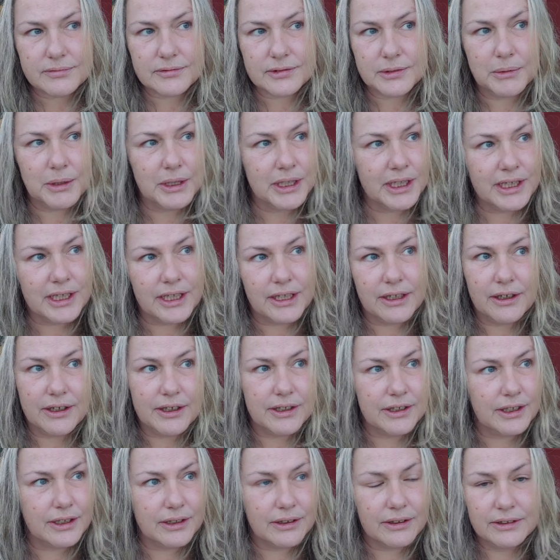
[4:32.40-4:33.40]
we're going to get
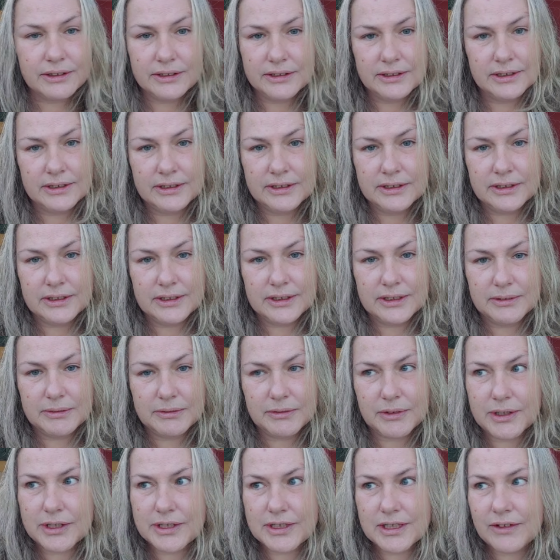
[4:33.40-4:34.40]
out of here
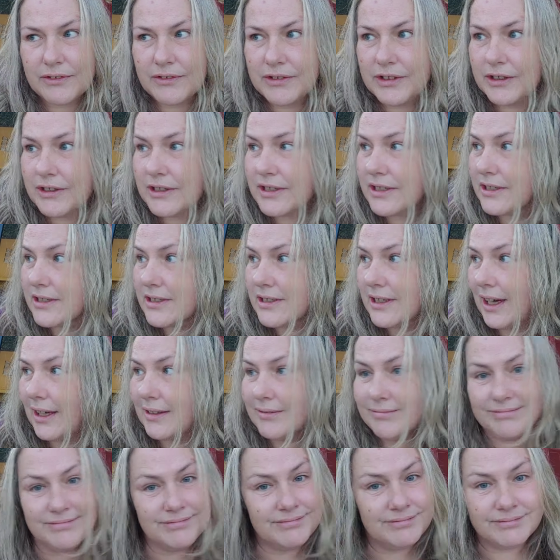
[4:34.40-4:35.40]
for the 7 years. And it's
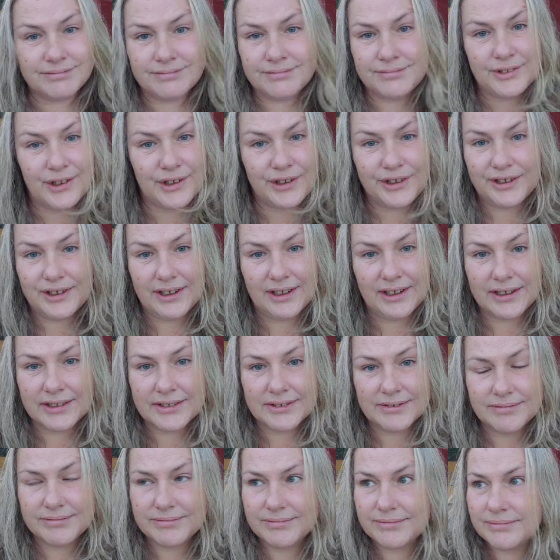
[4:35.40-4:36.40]
like, no, you're not.
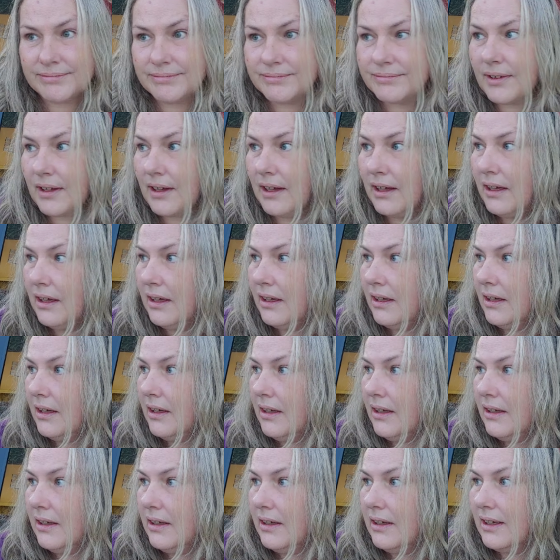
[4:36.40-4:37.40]

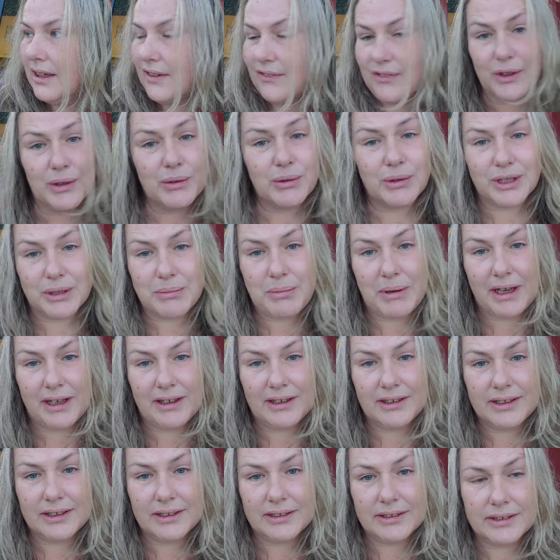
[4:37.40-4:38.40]
And I feel really
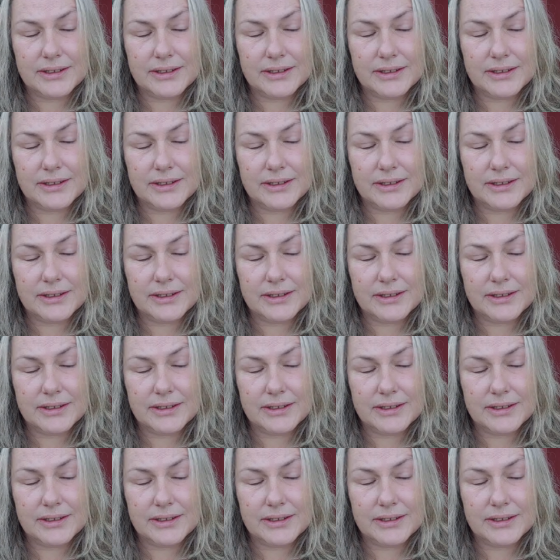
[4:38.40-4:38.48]
bad.